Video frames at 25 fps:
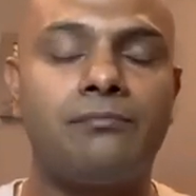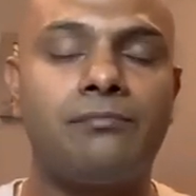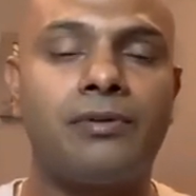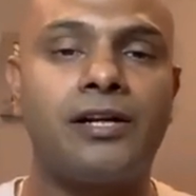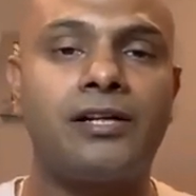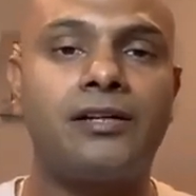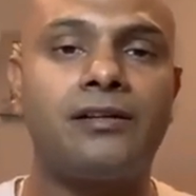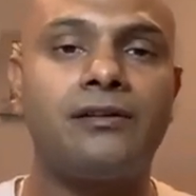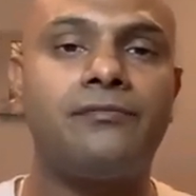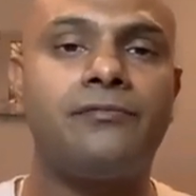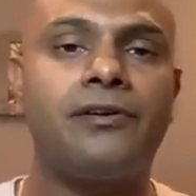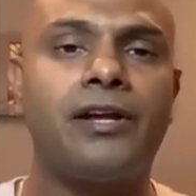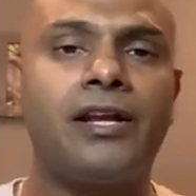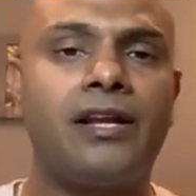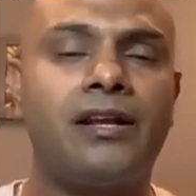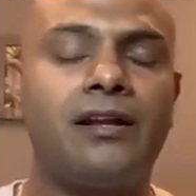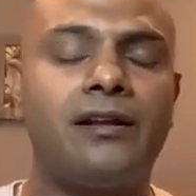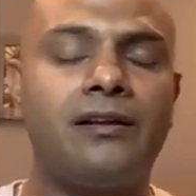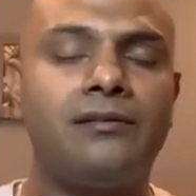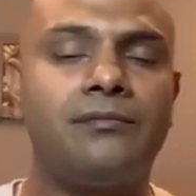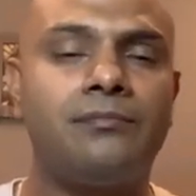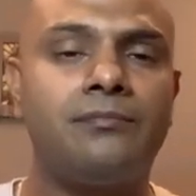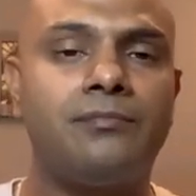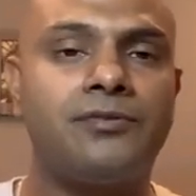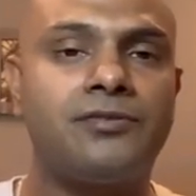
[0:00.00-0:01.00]
But
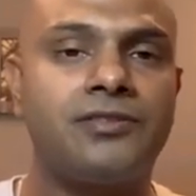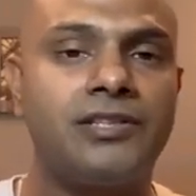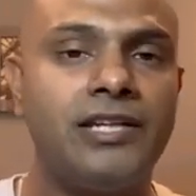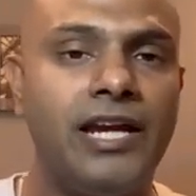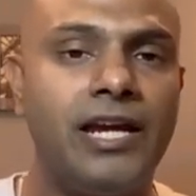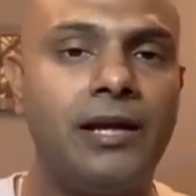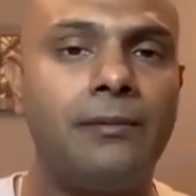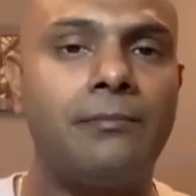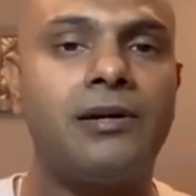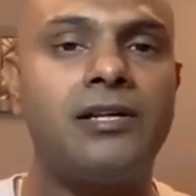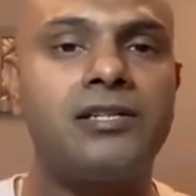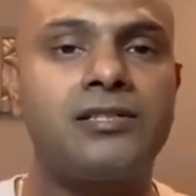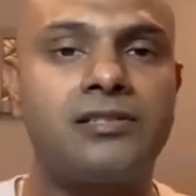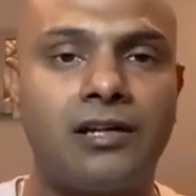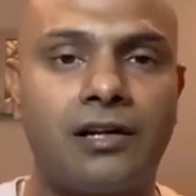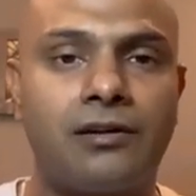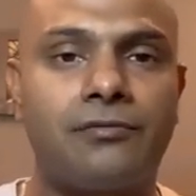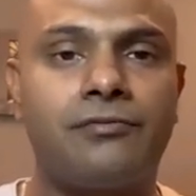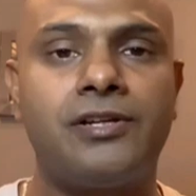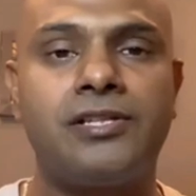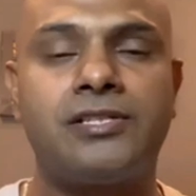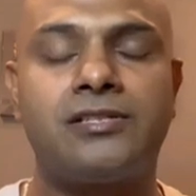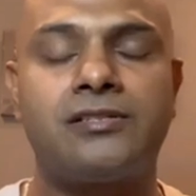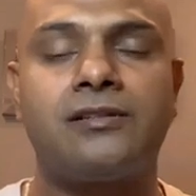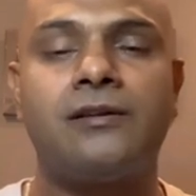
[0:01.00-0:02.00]
when seeing my
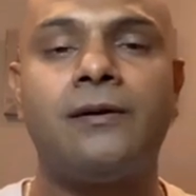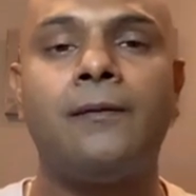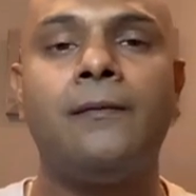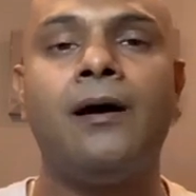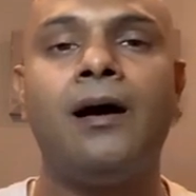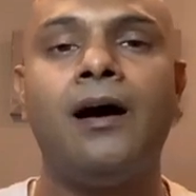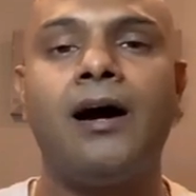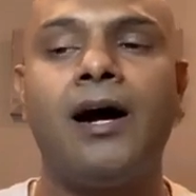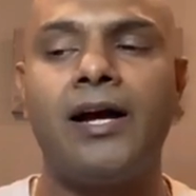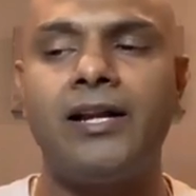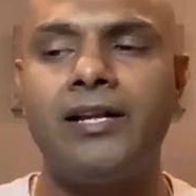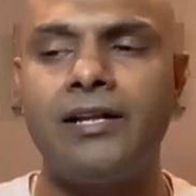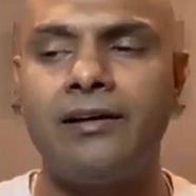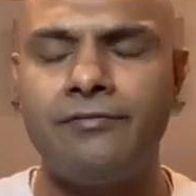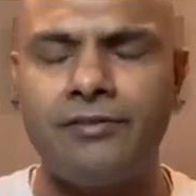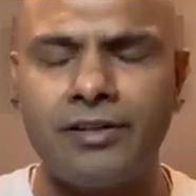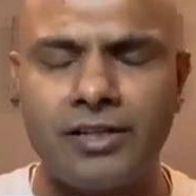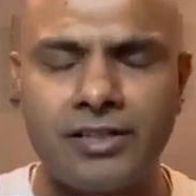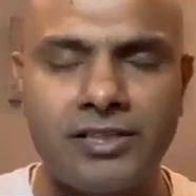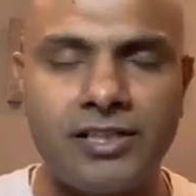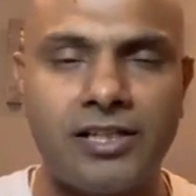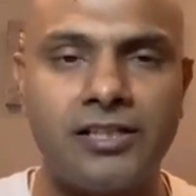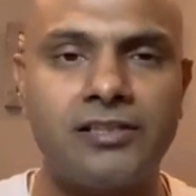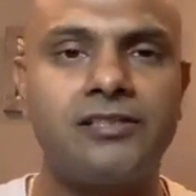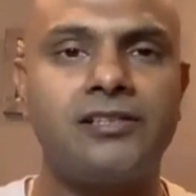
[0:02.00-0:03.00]
service, I never
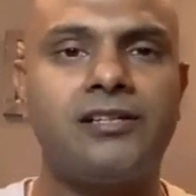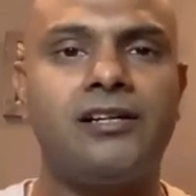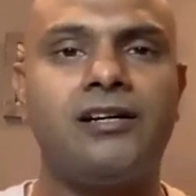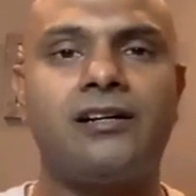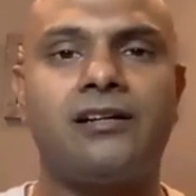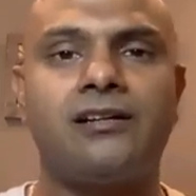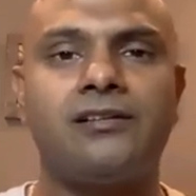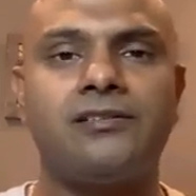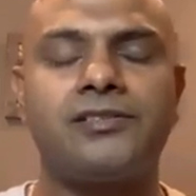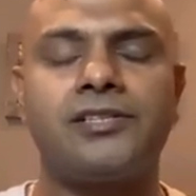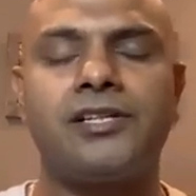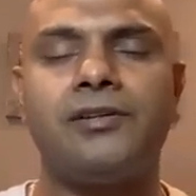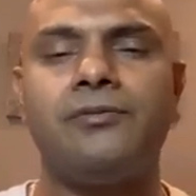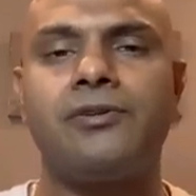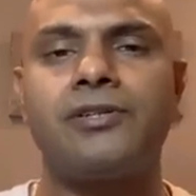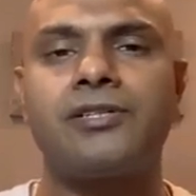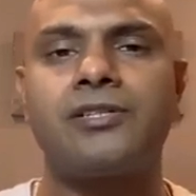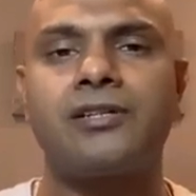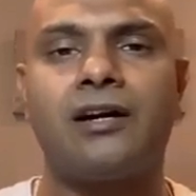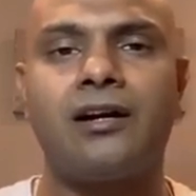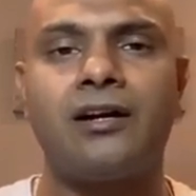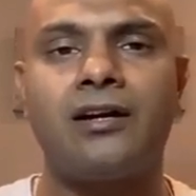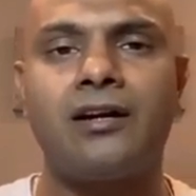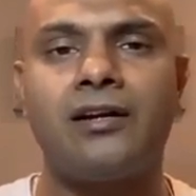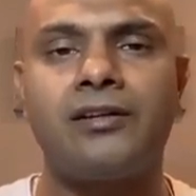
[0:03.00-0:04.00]
judged her. She
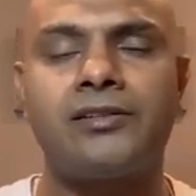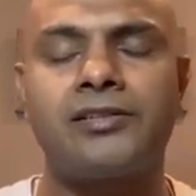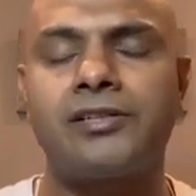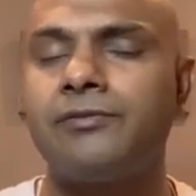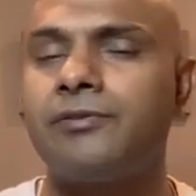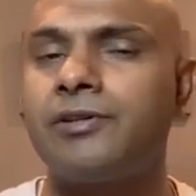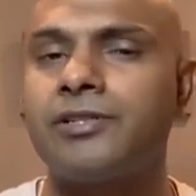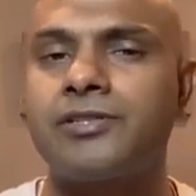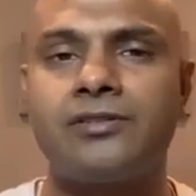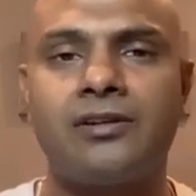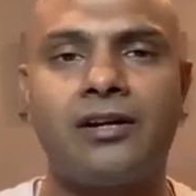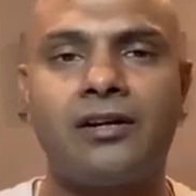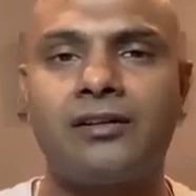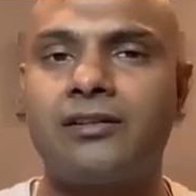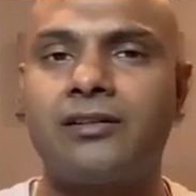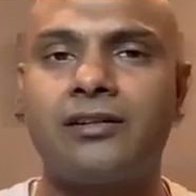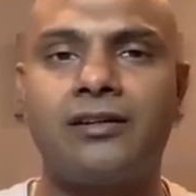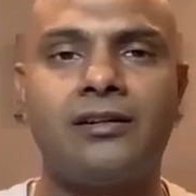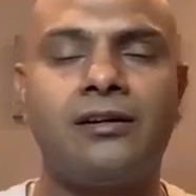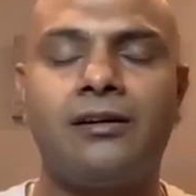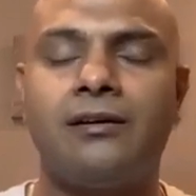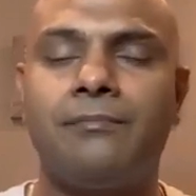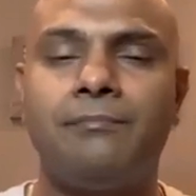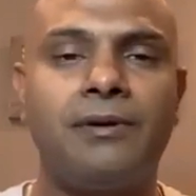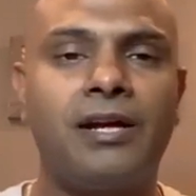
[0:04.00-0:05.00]
was not
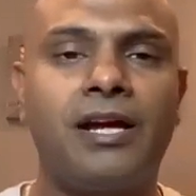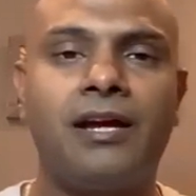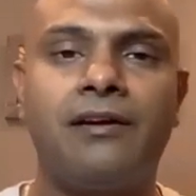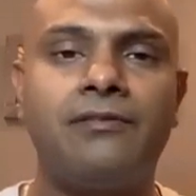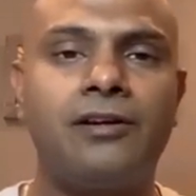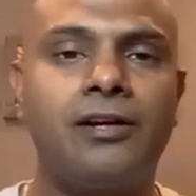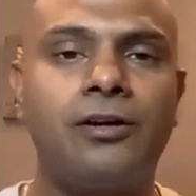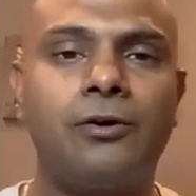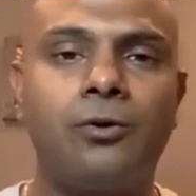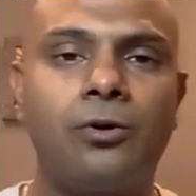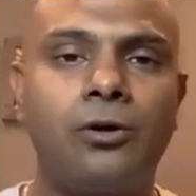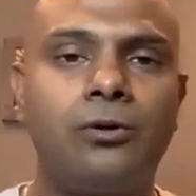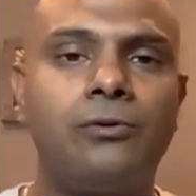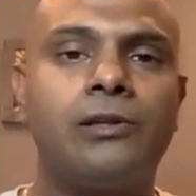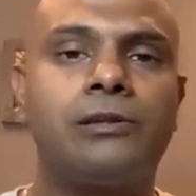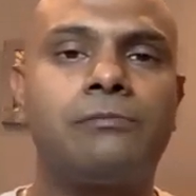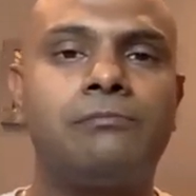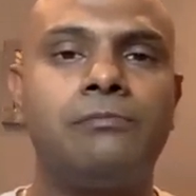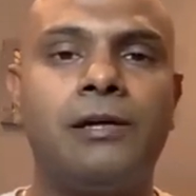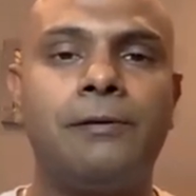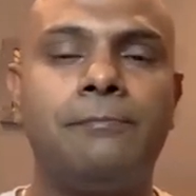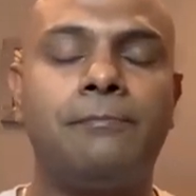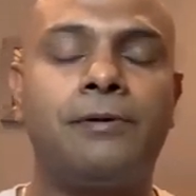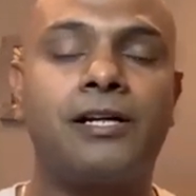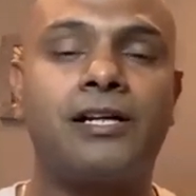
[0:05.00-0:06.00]
behaving good with
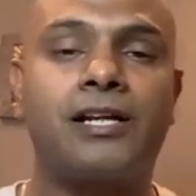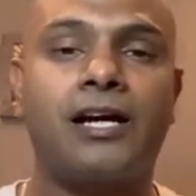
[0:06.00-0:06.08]
me, but